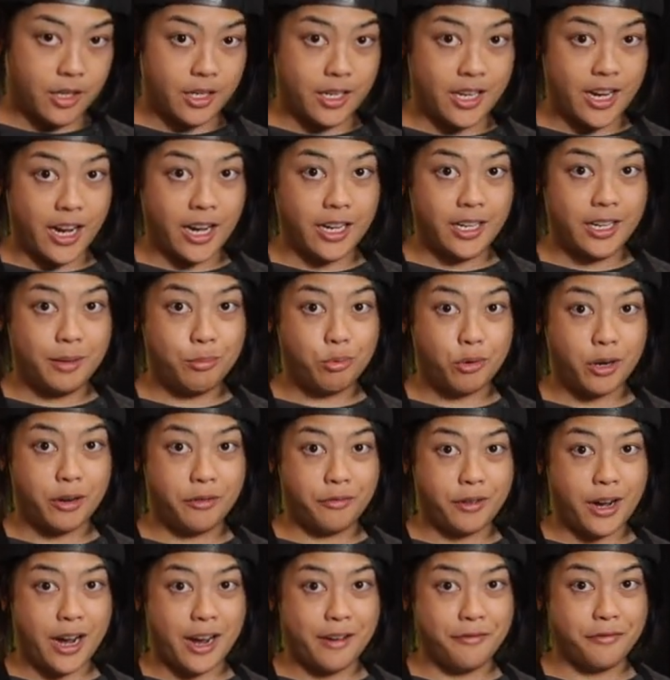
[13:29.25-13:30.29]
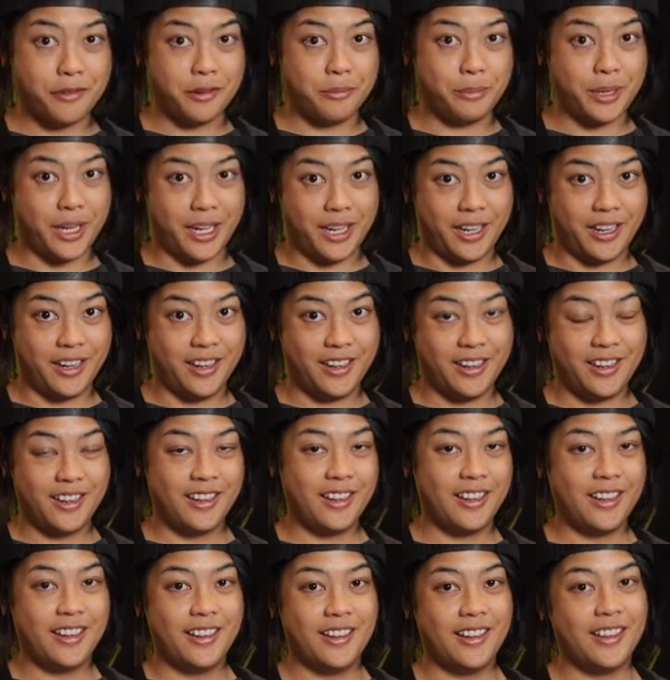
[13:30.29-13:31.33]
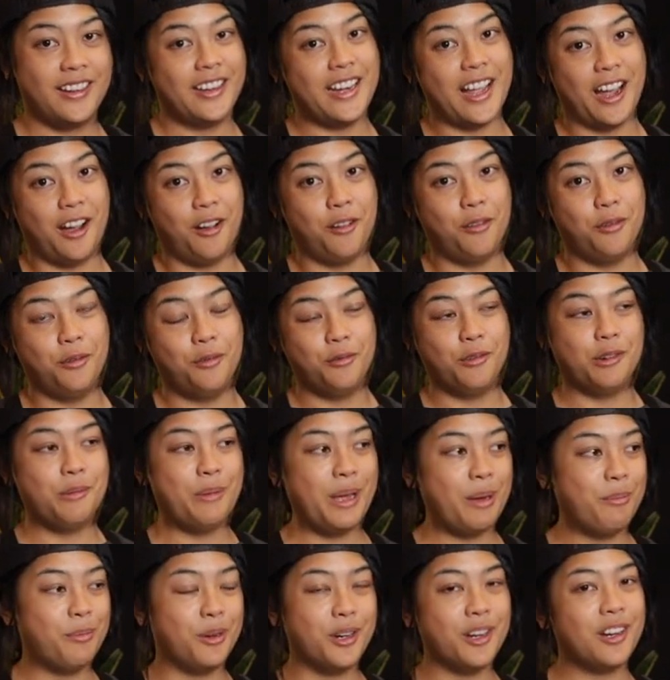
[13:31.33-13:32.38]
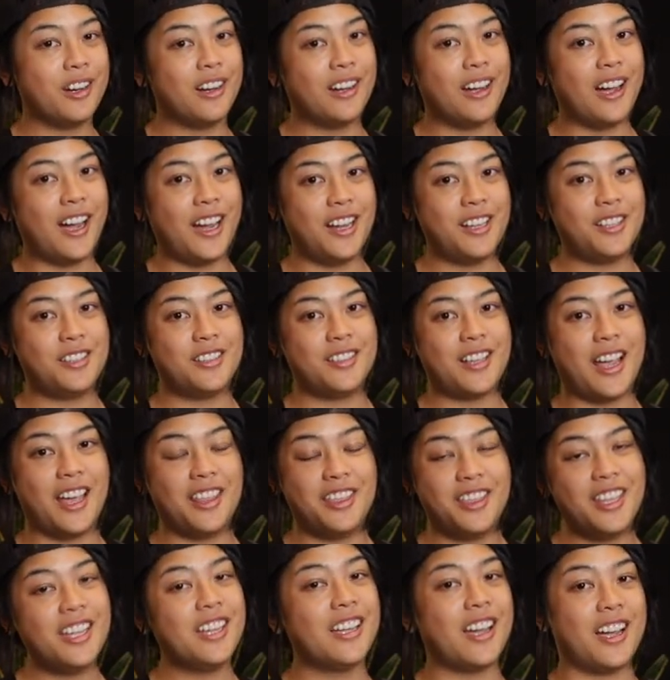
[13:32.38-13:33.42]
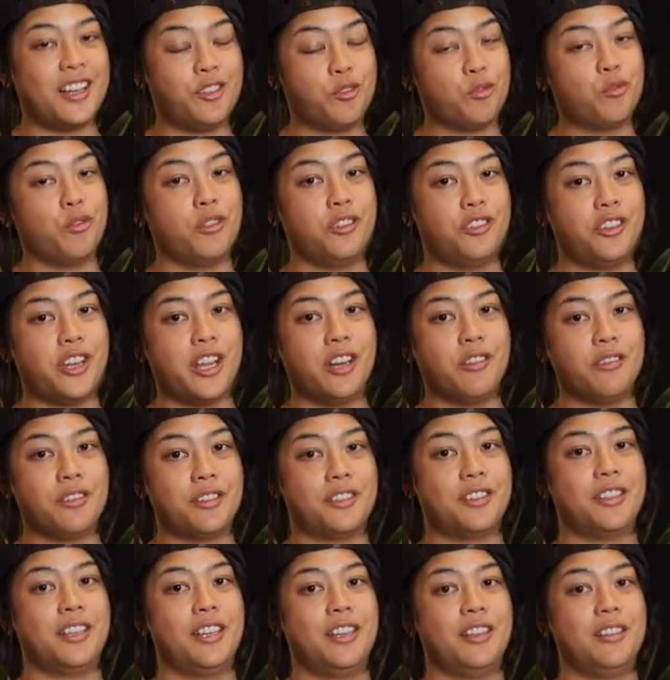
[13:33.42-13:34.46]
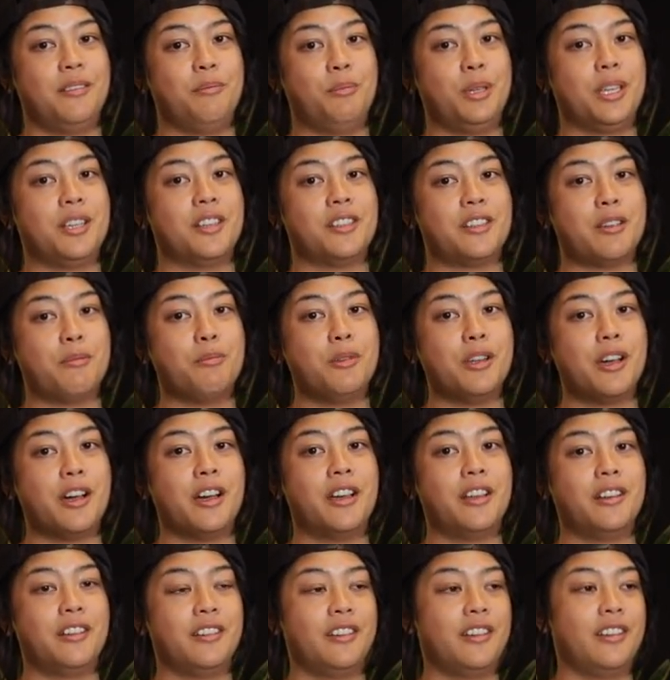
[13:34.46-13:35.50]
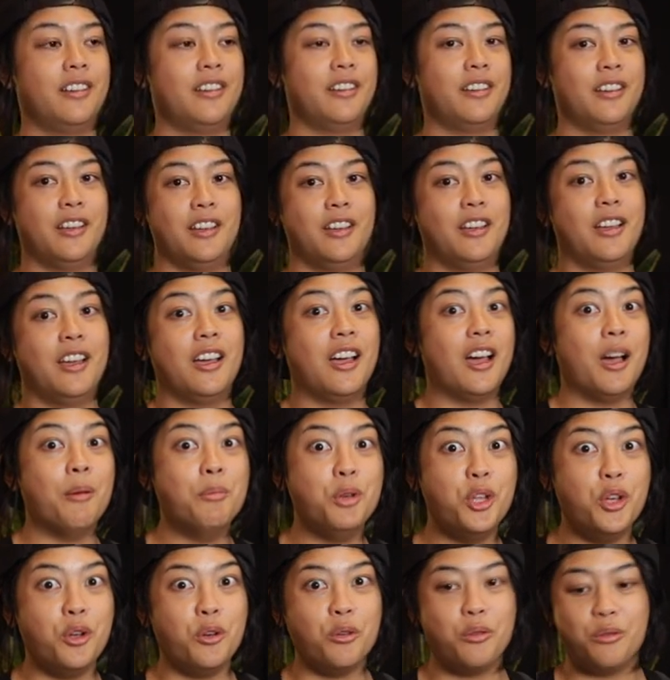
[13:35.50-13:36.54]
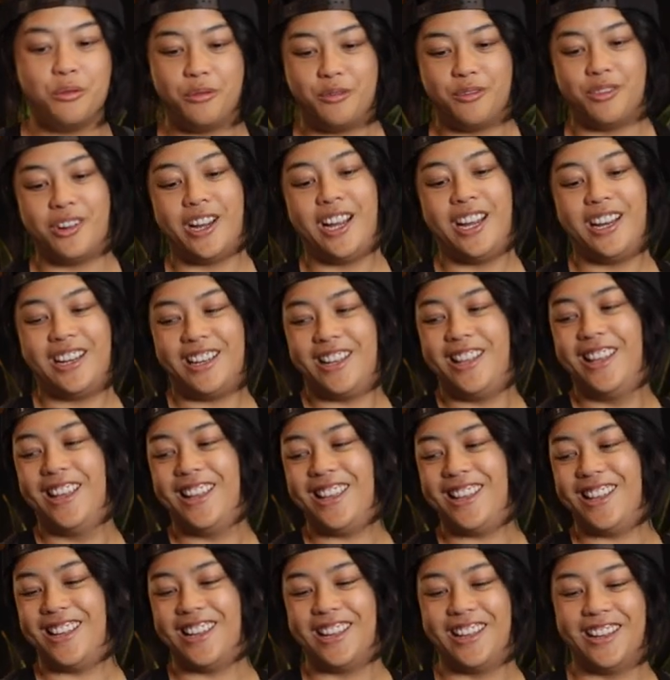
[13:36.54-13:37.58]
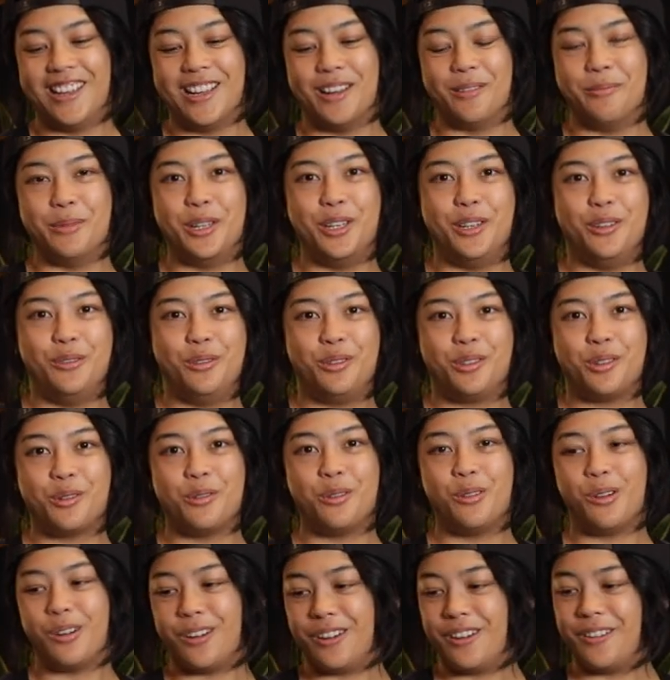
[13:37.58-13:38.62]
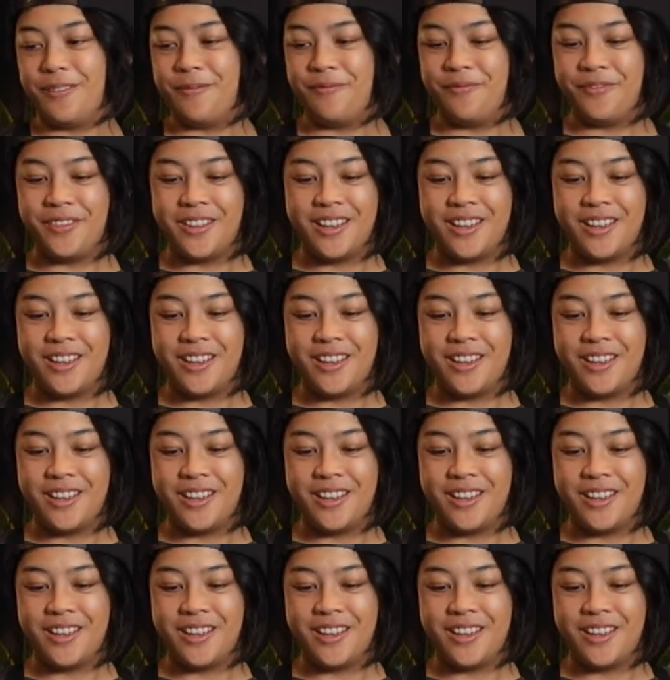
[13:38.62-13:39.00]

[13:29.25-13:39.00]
ninety point five for me. Now, remember, I, I think I scored generously because I'm not, I'm new, right? I'm a new scorer.